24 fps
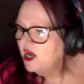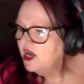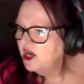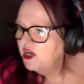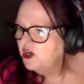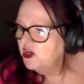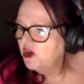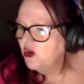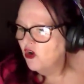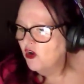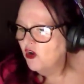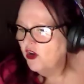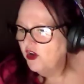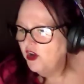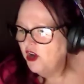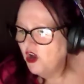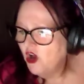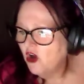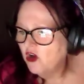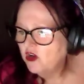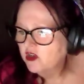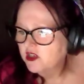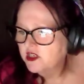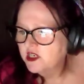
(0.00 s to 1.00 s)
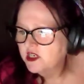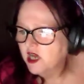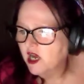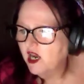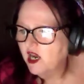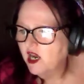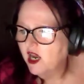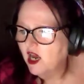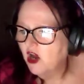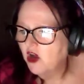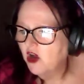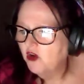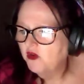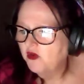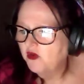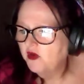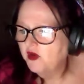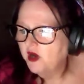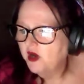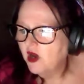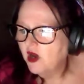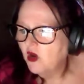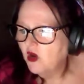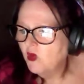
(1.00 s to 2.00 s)
you're not
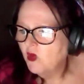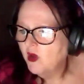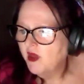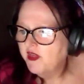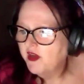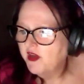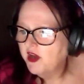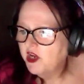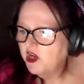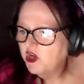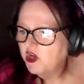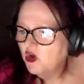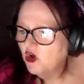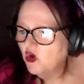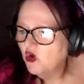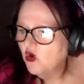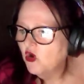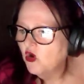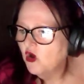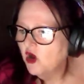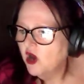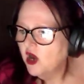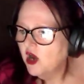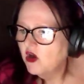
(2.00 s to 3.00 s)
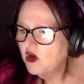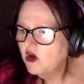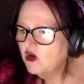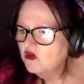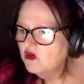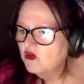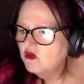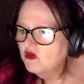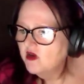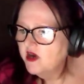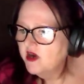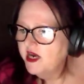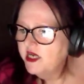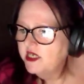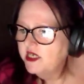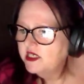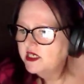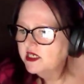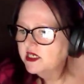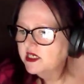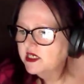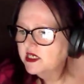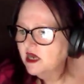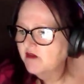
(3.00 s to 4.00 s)
alone. Whether you're
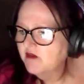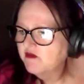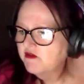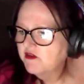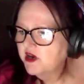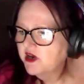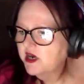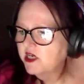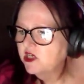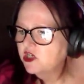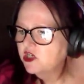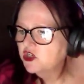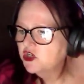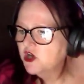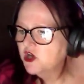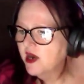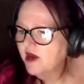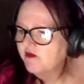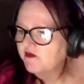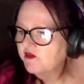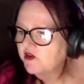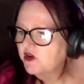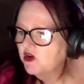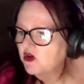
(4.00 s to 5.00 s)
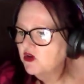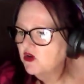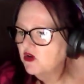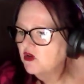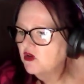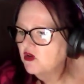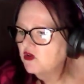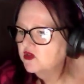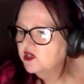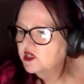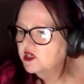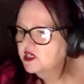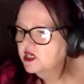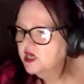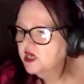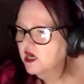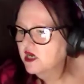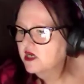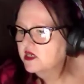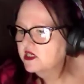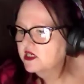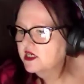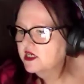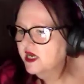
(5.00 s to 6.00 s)
rediscovering travel,
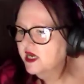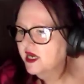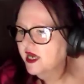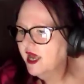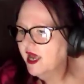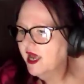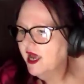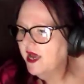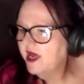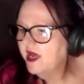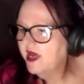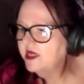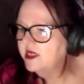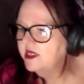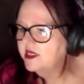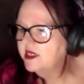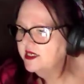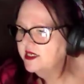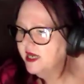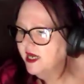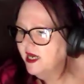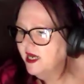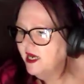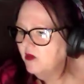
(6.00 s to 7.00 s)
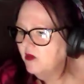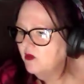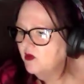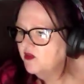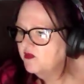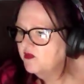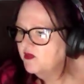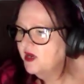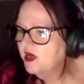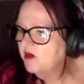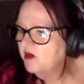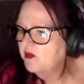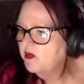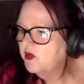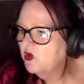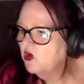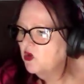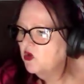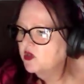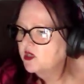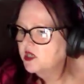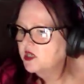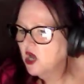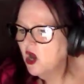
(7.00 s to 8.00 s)
starting again, dealing with
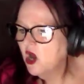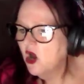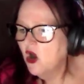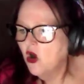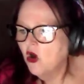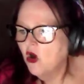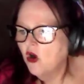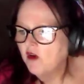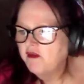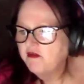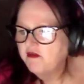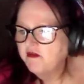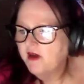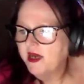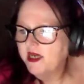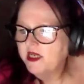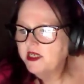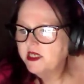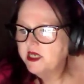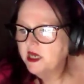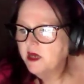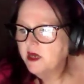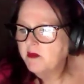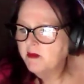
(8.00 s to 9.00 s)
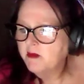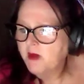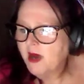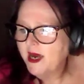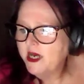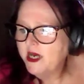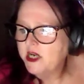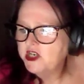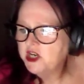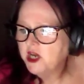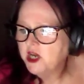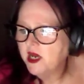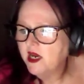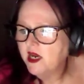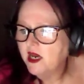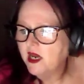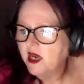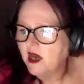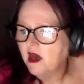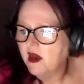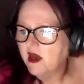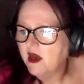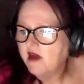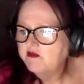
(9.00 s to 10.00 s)
menopause, or facing major
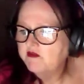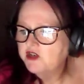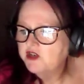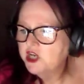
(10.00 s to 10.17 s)
life